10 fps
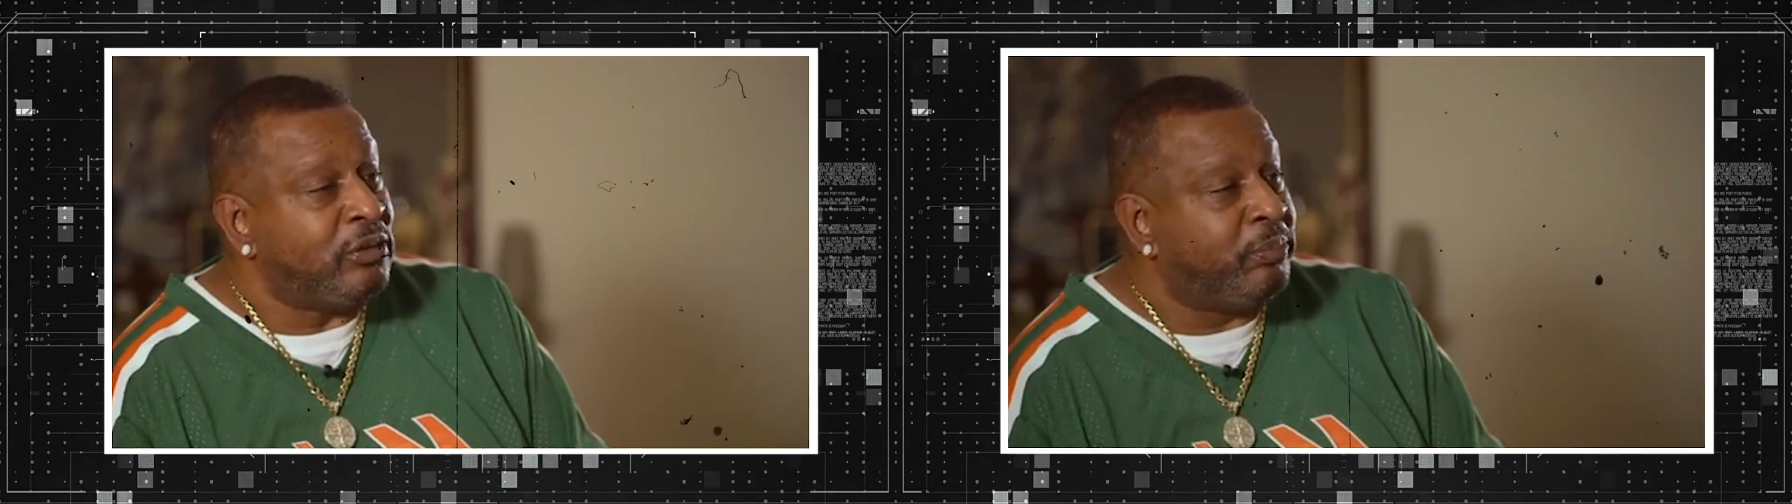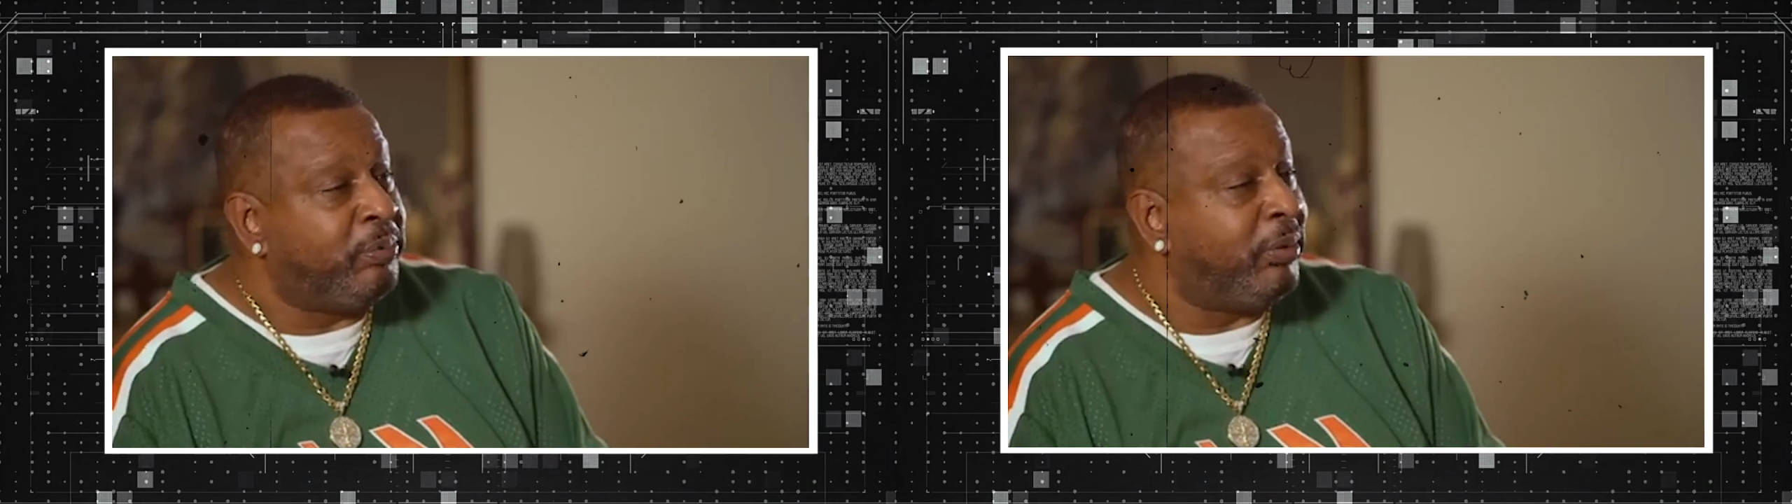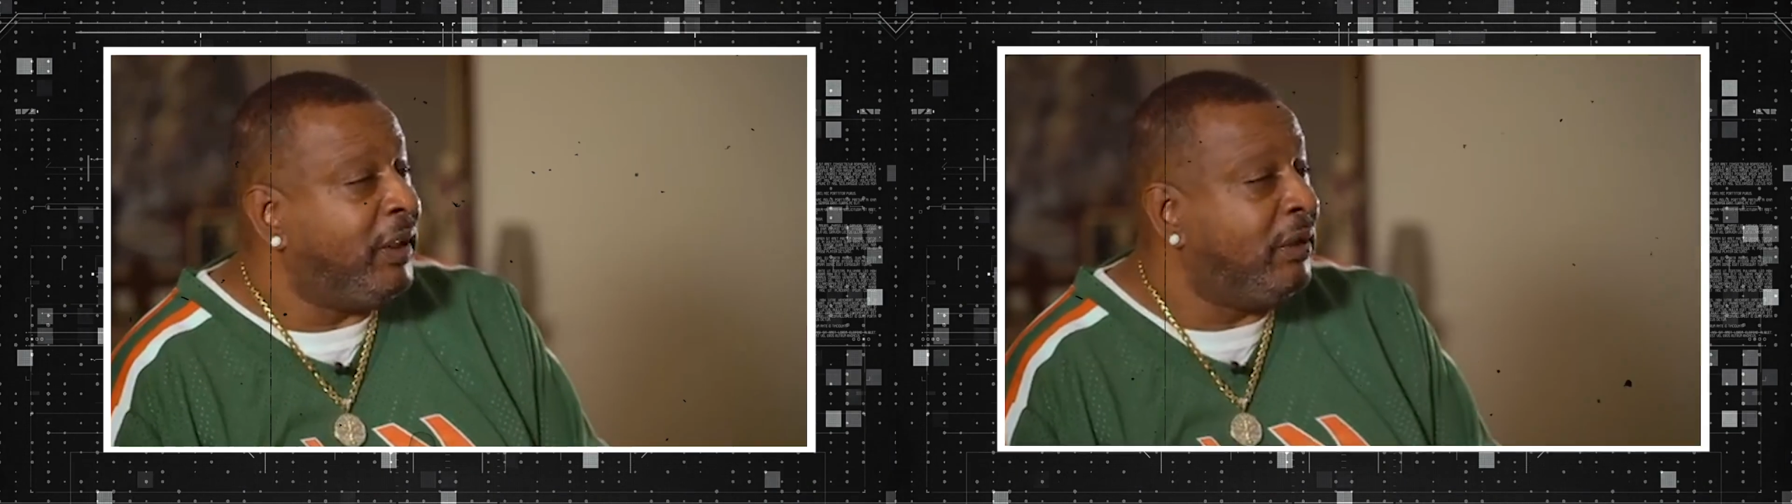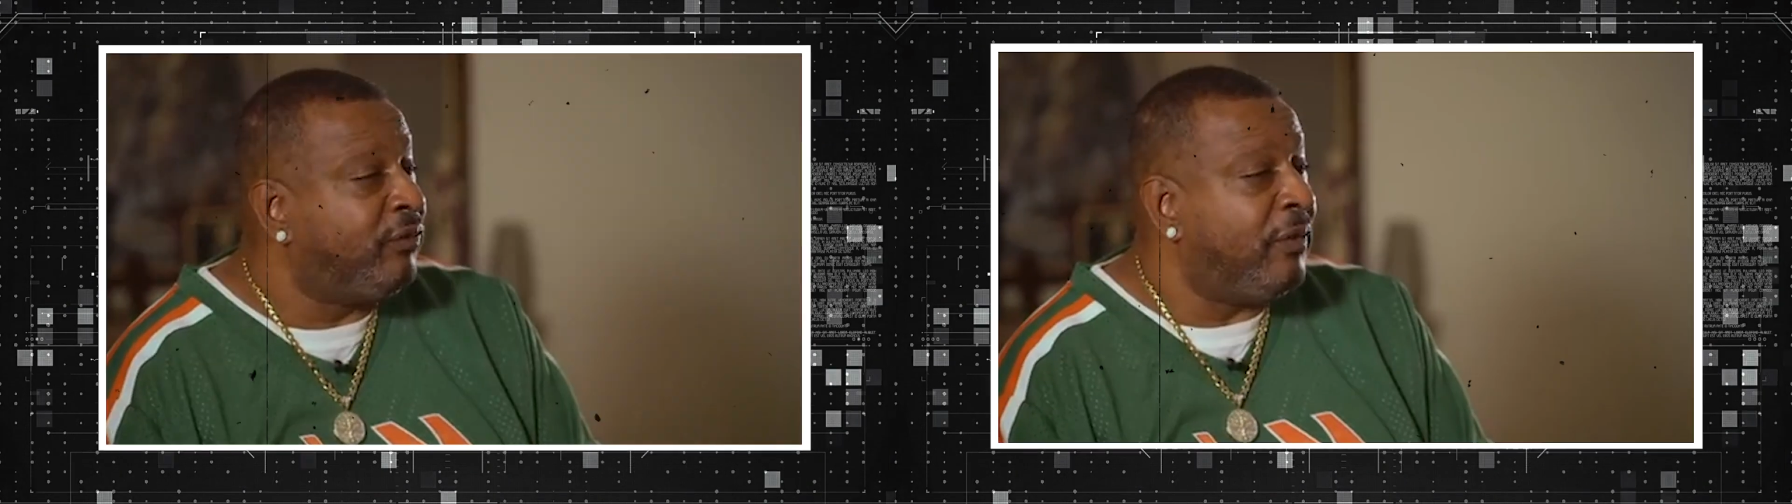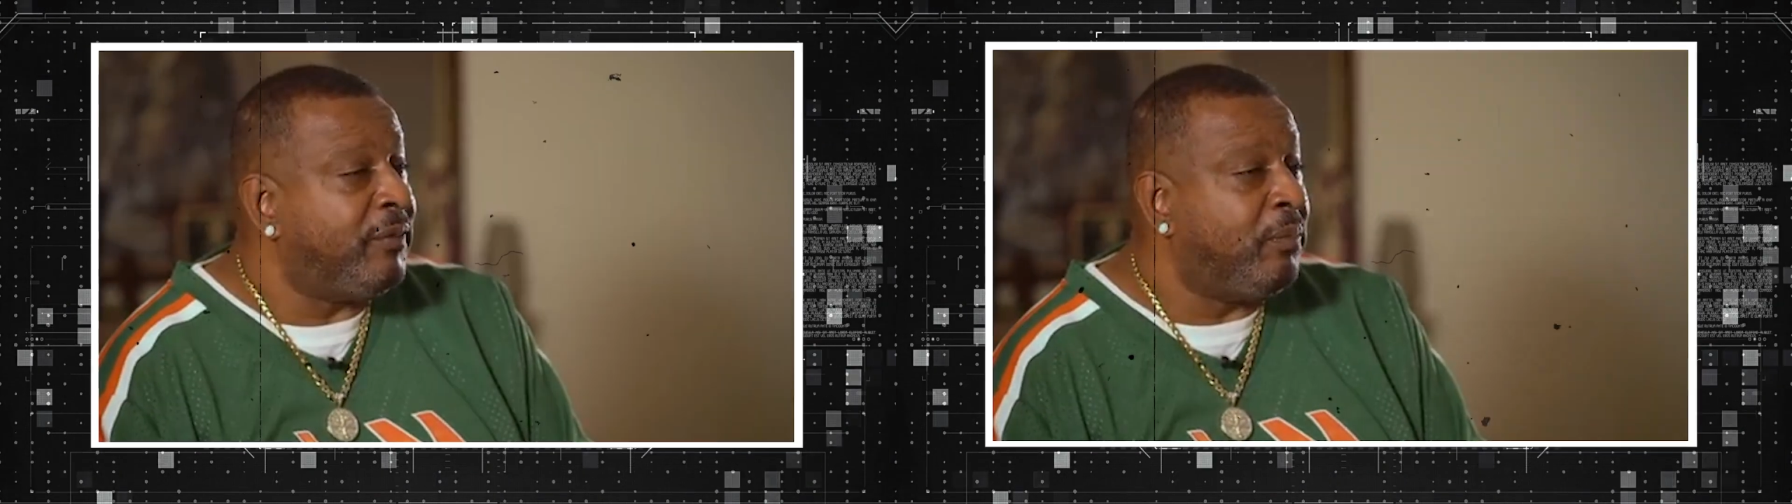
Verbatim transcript: was bleeding from